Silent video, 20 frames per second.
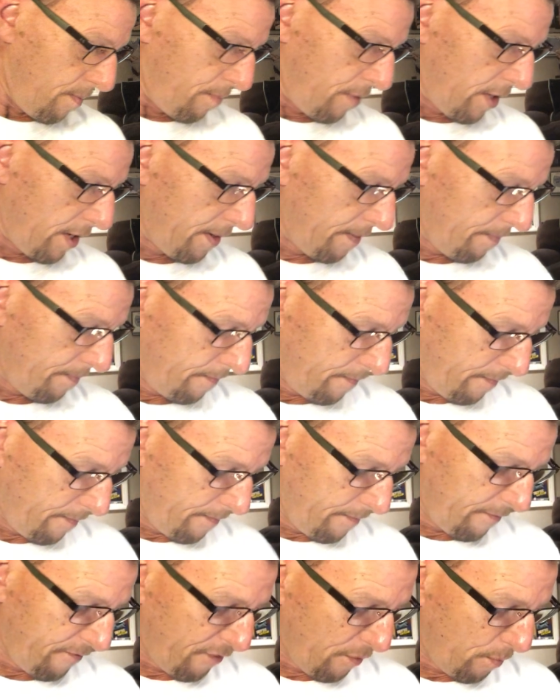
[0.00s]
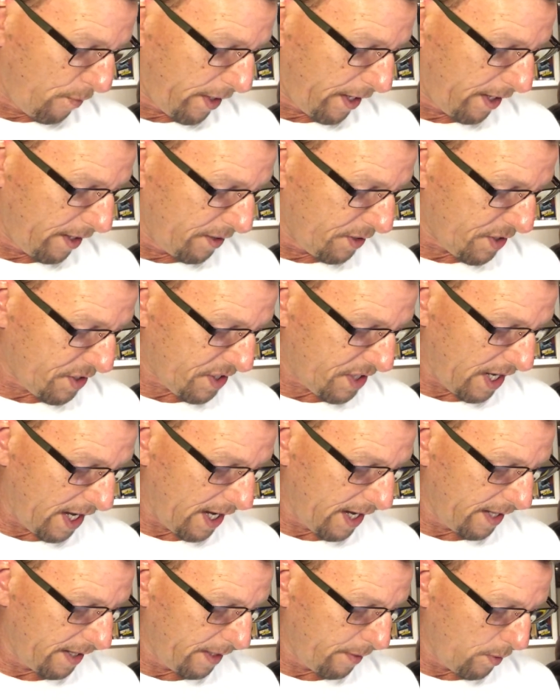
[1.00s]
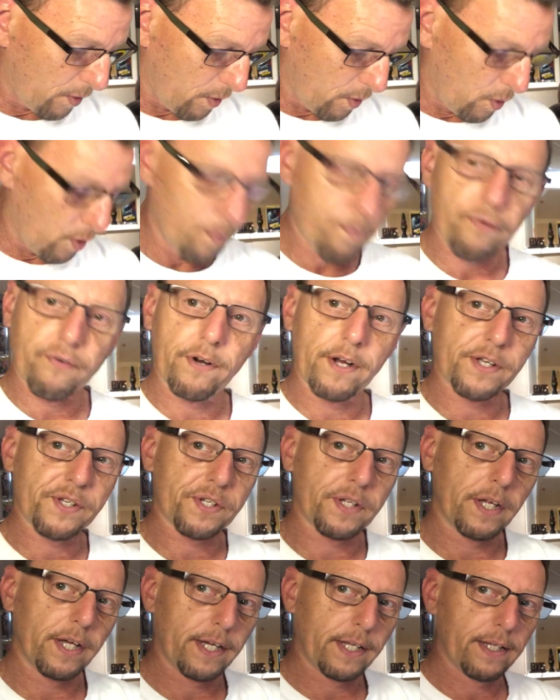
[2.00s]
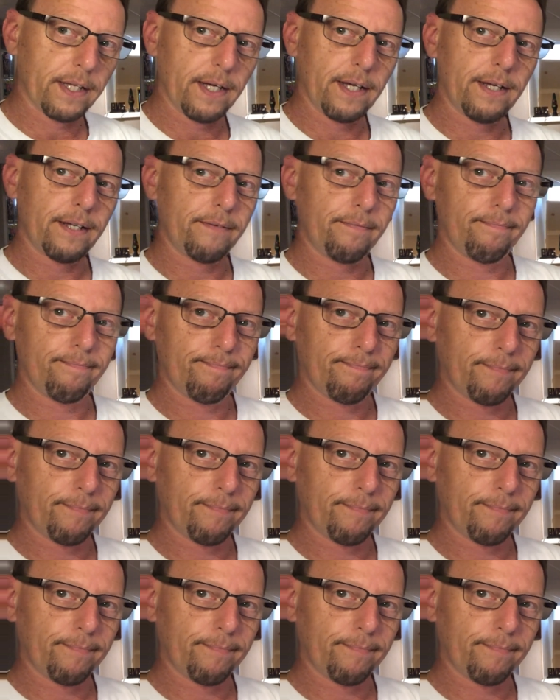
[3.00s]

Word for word: But from what I understand, they were all pressed like that.